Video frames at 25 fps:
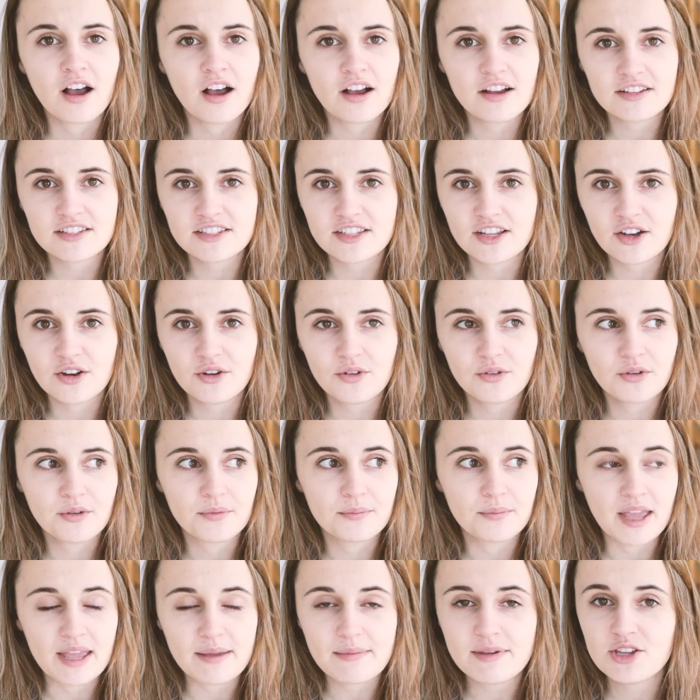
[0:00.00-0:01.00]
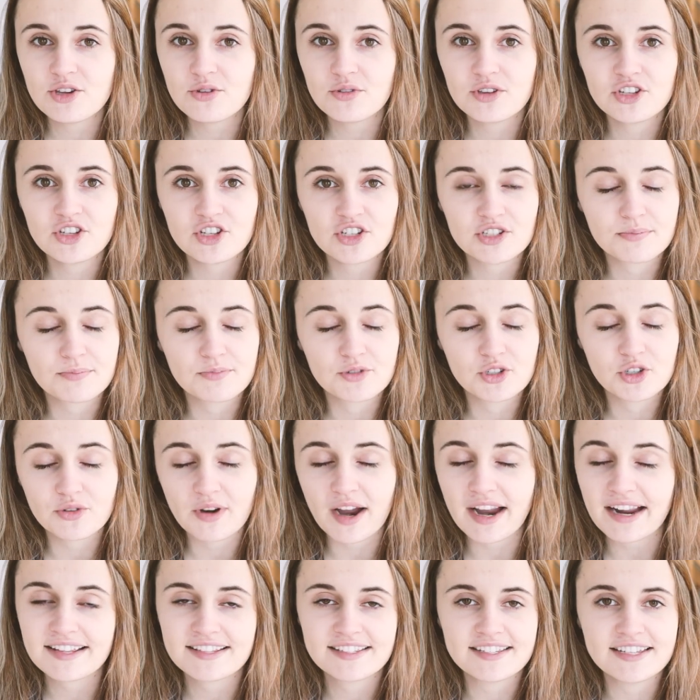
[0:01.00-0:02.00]
Also, maybe you can just
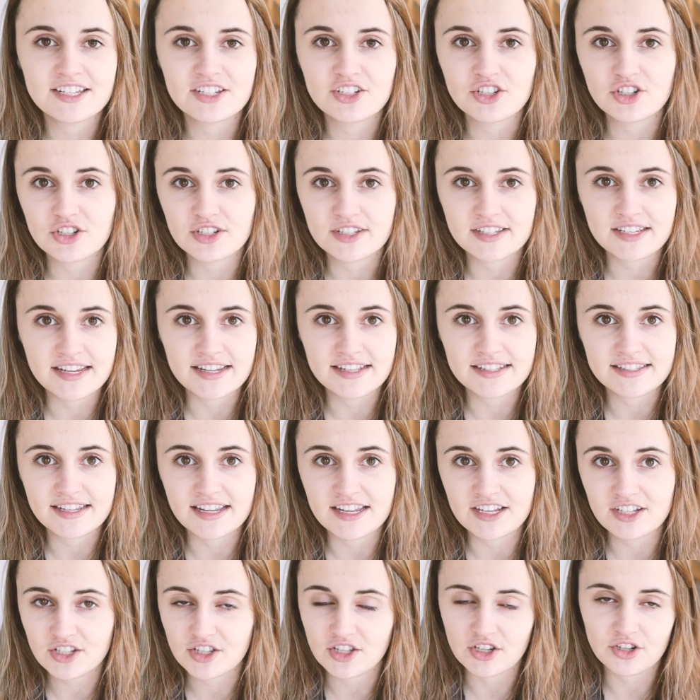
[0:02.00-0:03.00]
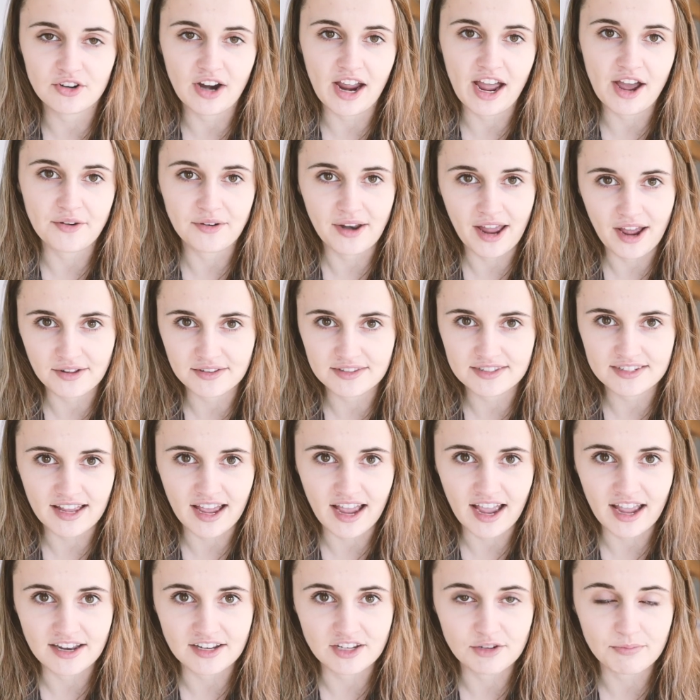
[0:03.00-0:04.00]
direct seed your seeds into the ground
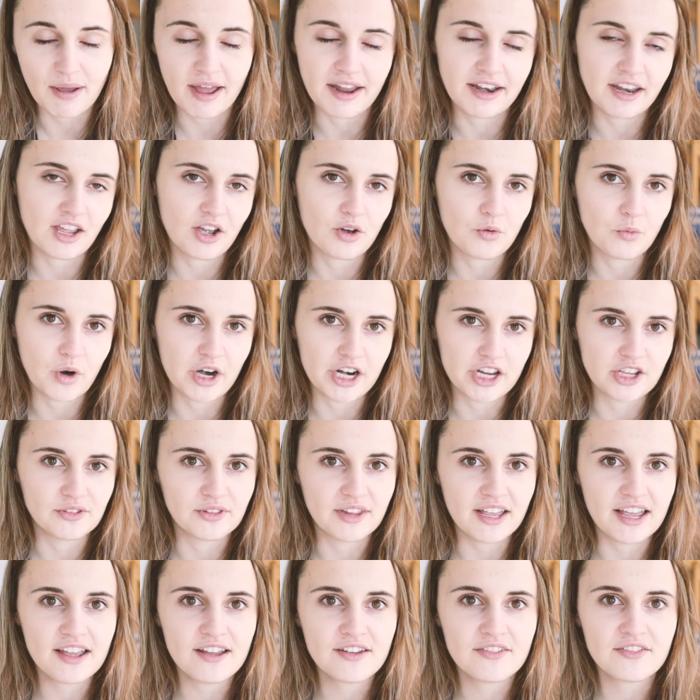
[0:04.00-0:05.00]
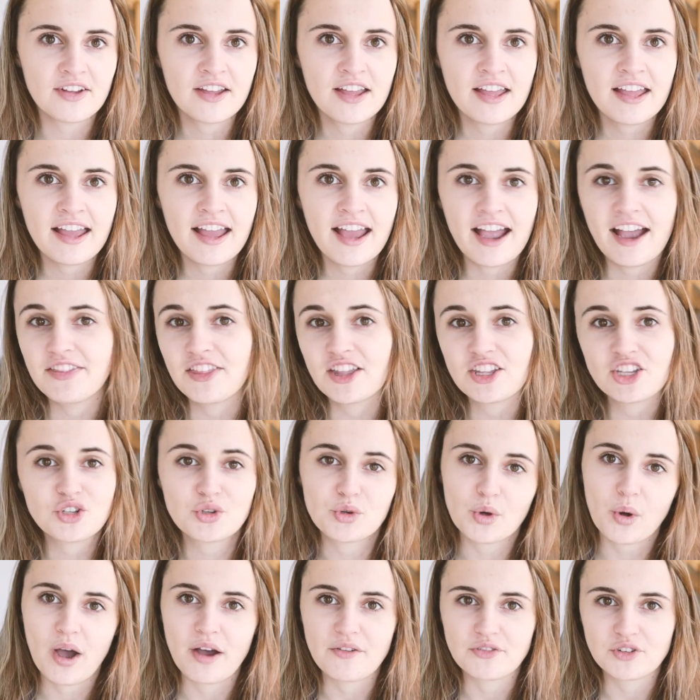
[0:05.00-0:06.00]
outside, depending on where you live, and then you
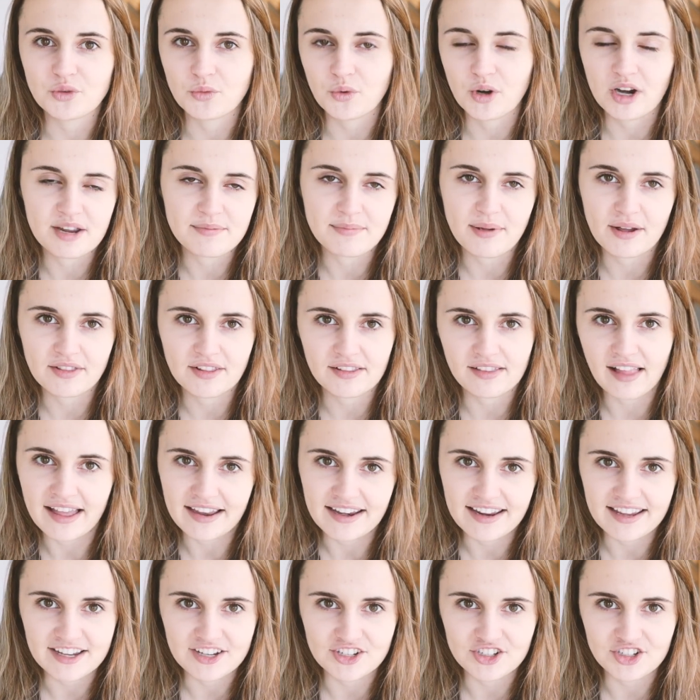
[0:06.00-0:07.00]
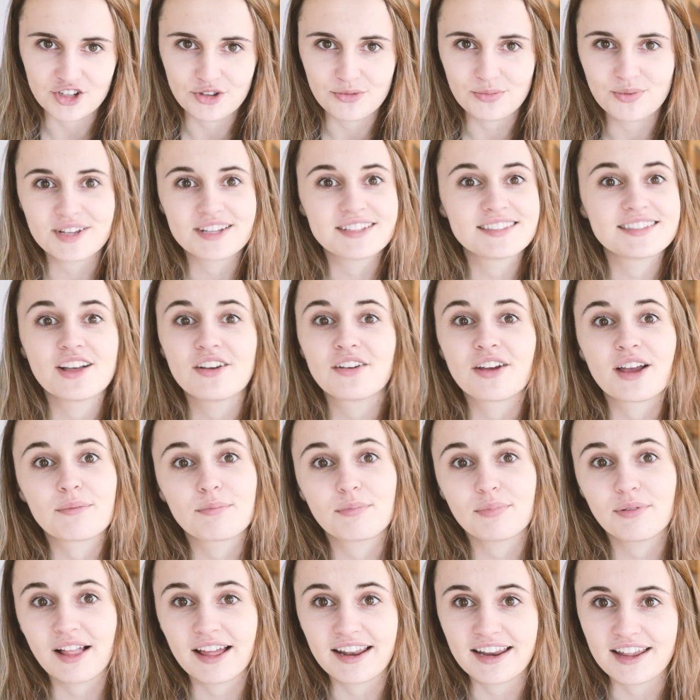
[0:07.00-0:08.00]
don't have to worry about the lighting issue because they'll
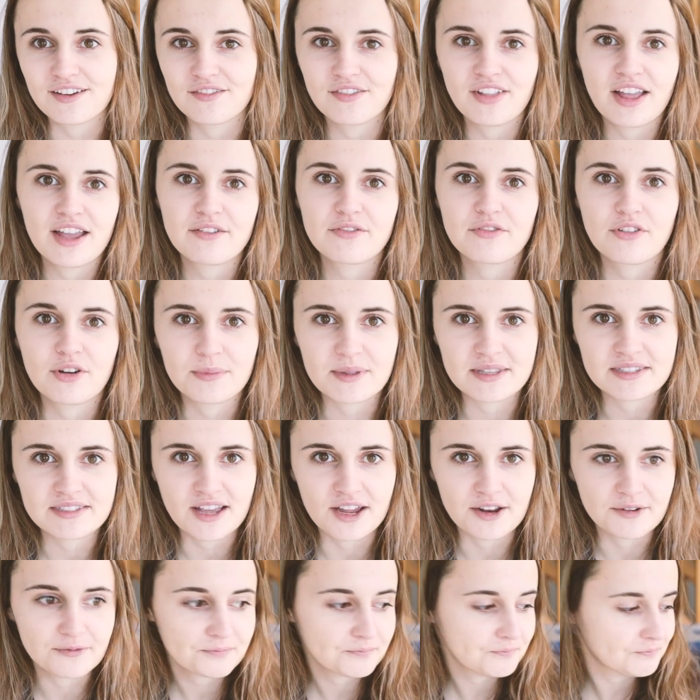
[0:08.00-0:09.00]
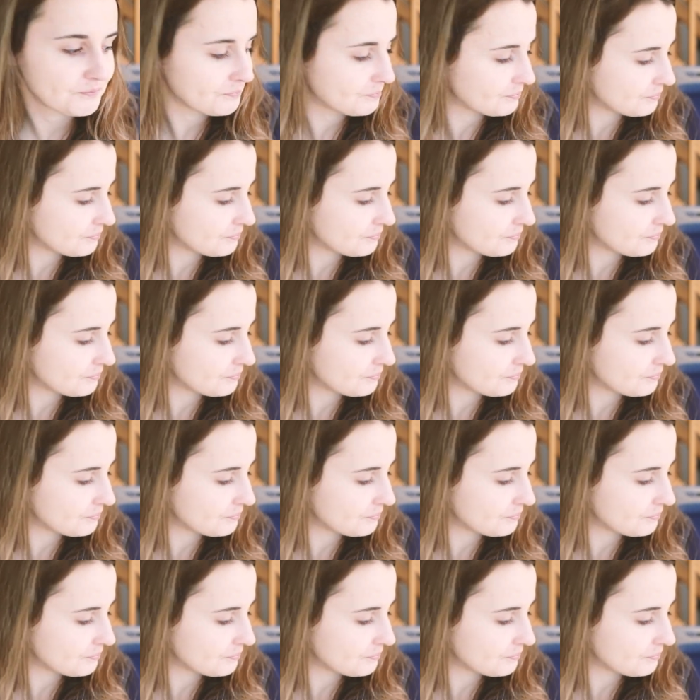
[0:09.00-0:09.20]
get plenty of light from the sun.